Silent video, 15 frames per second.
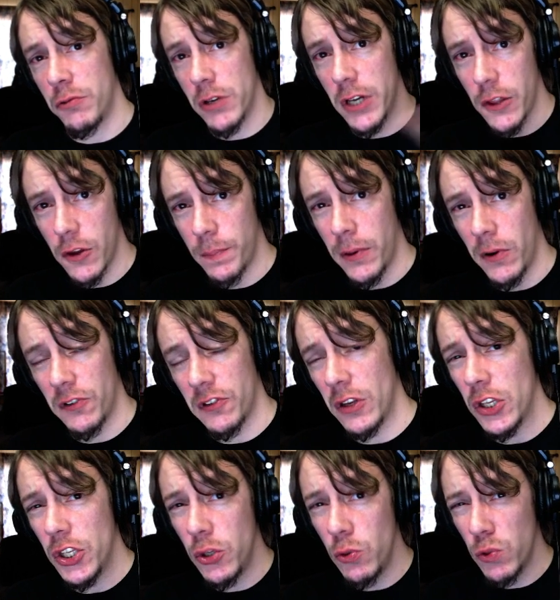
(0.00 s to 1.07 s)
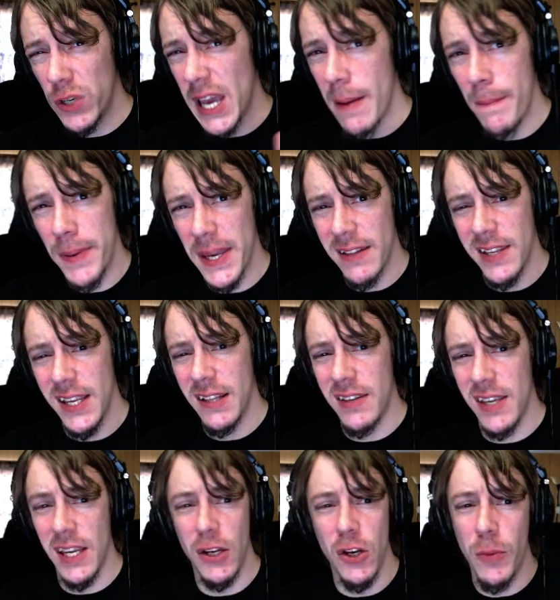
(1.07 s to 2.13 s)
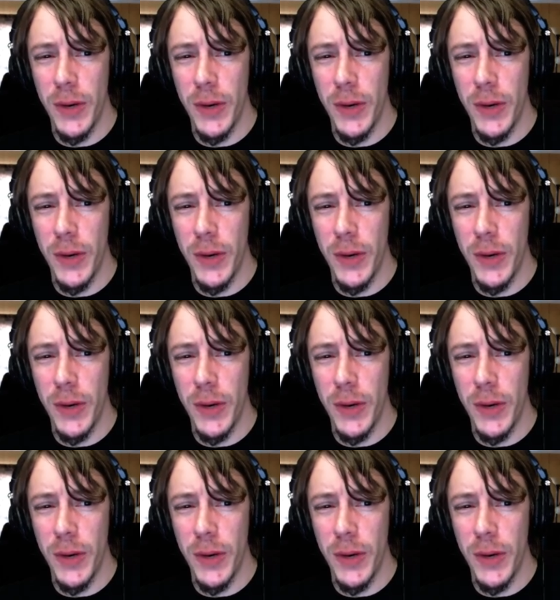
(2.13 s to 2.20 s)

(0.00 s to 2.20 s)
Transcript: to another person, you get BTT.